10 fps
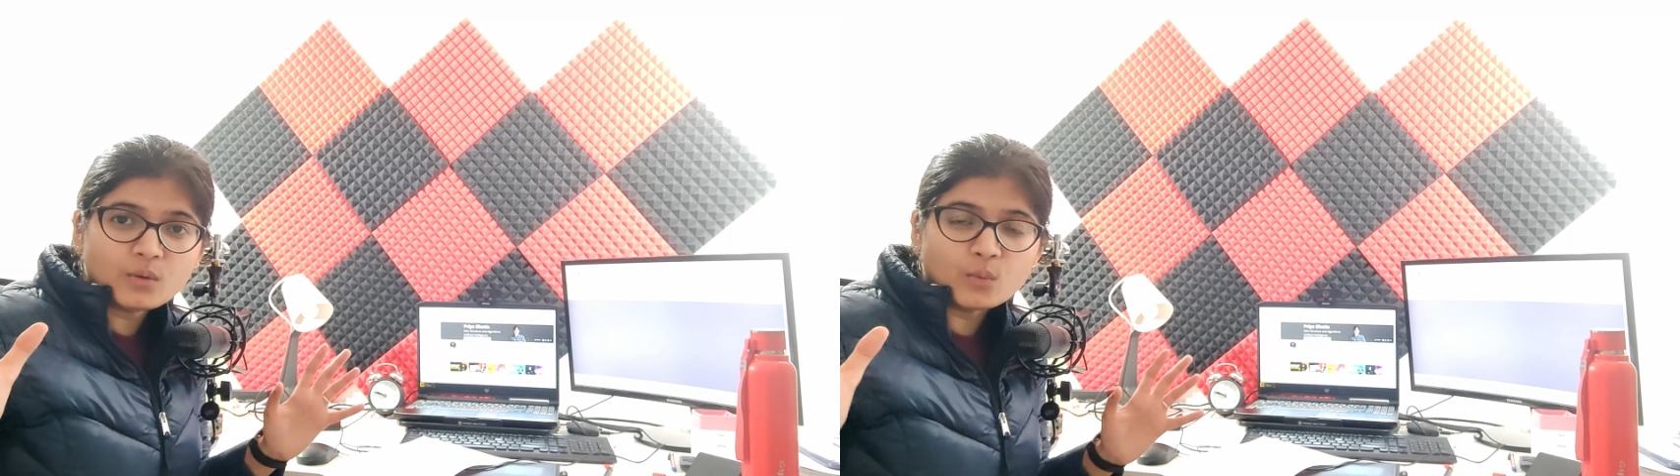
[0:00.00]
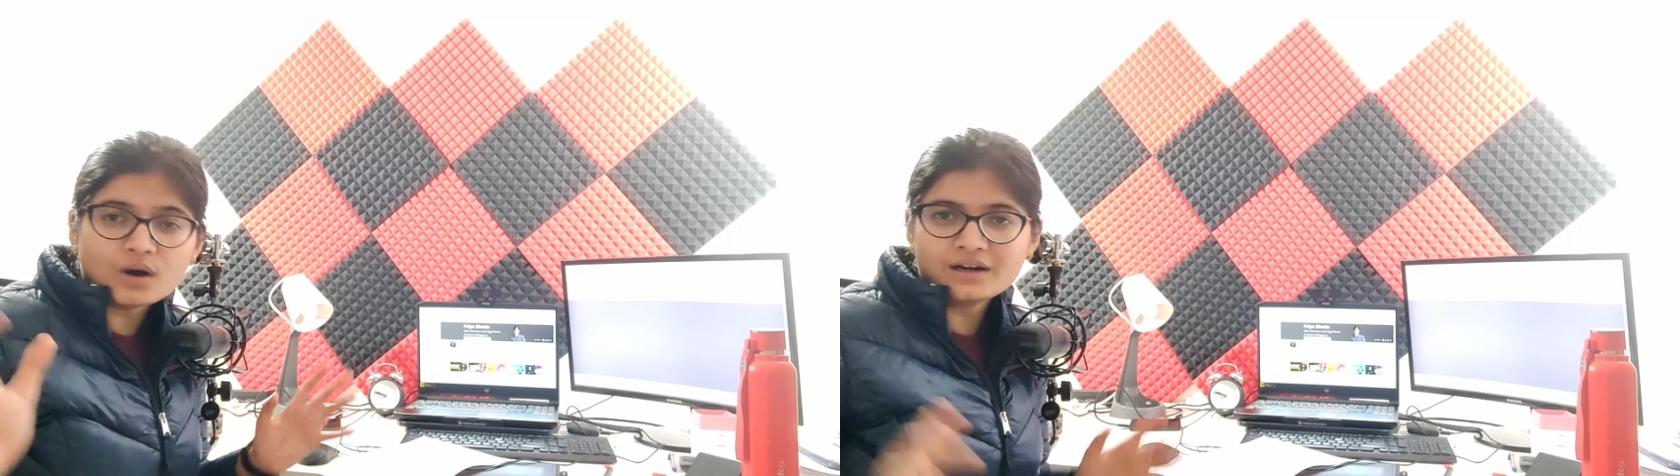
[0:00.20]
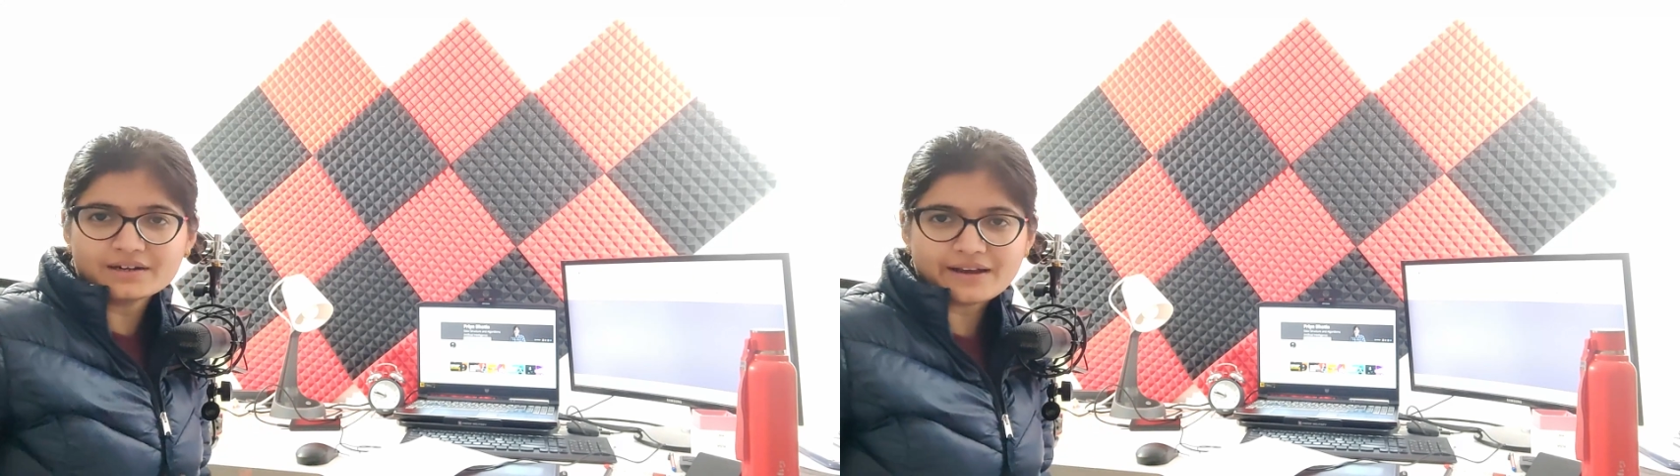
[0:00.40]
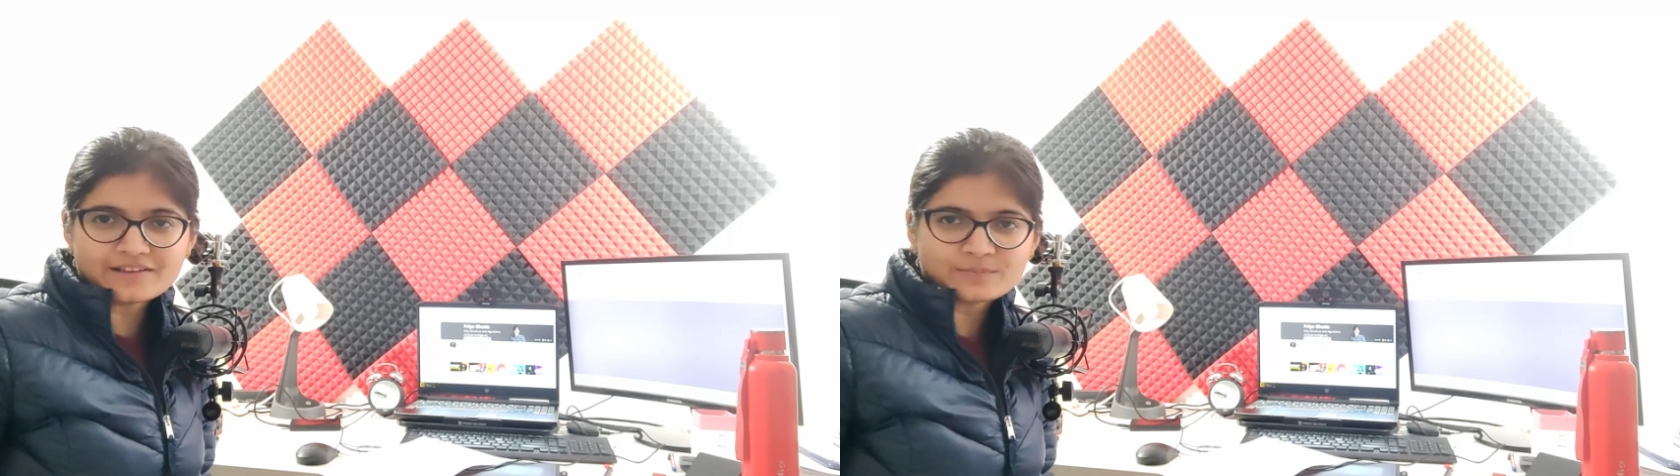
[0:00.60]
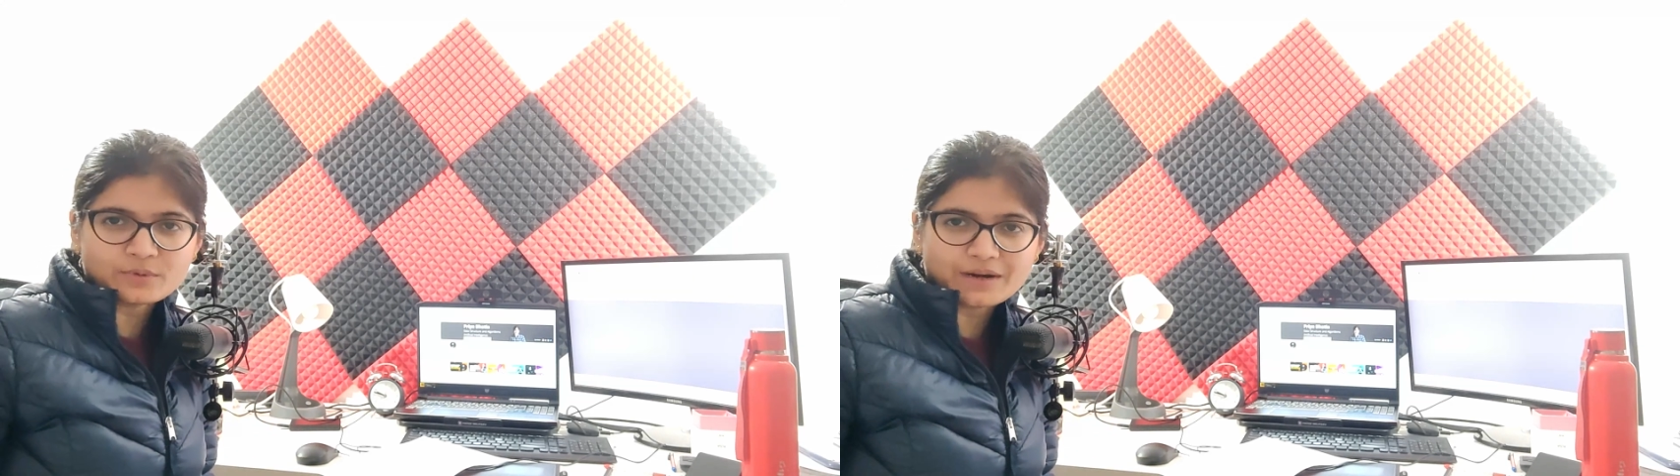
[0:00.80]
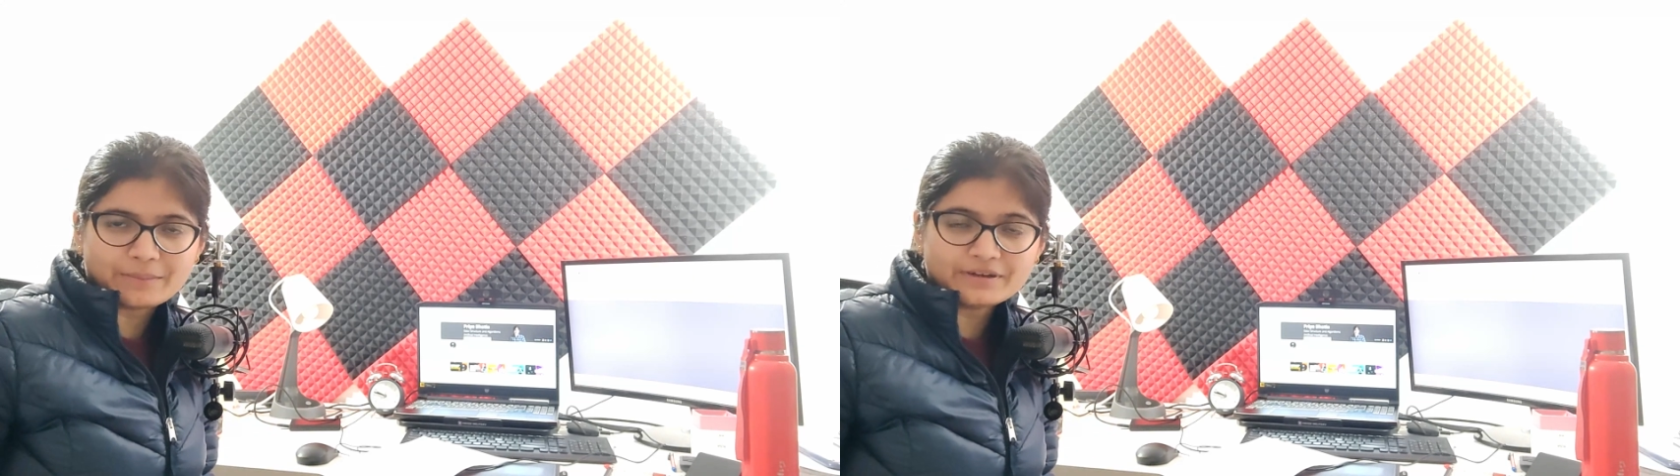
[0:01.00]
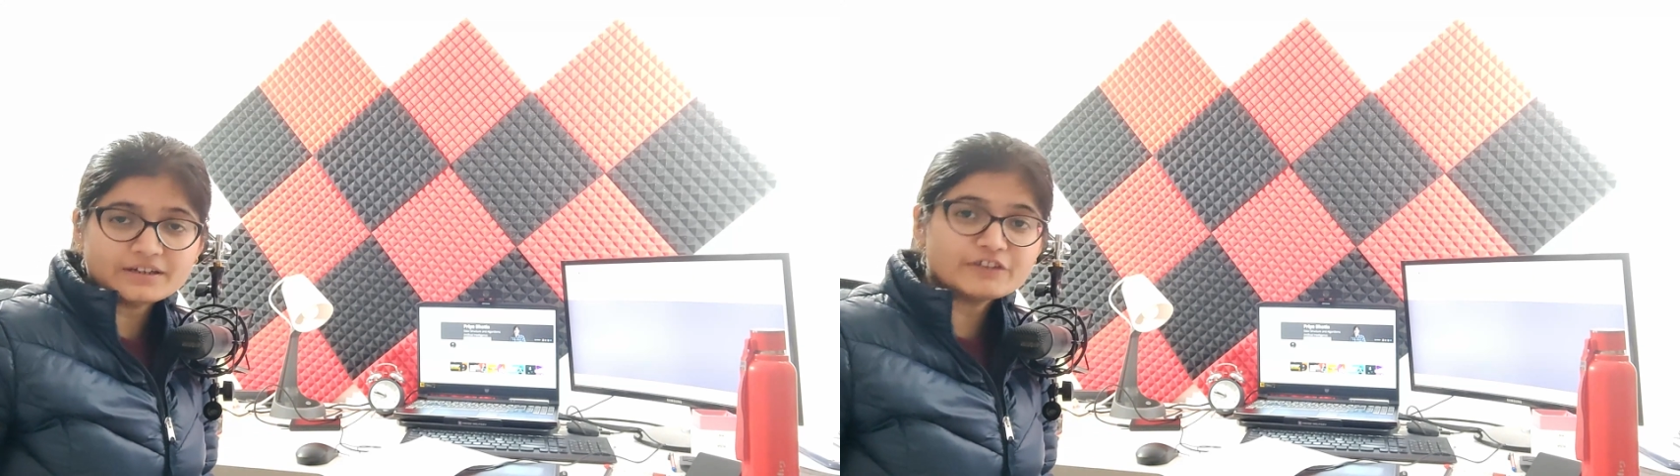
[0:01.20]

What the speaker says: world-class programmer,